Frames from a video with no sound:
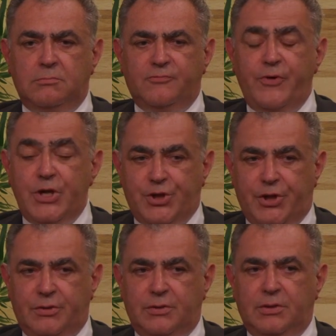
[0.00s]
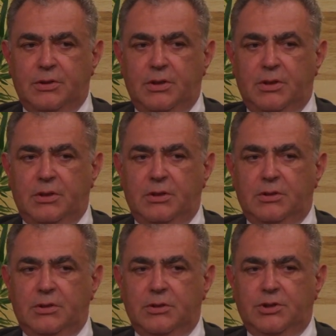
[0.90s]
feature
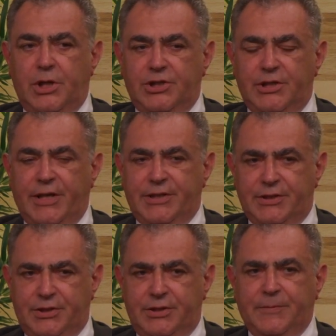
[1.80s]
in Chechen identity.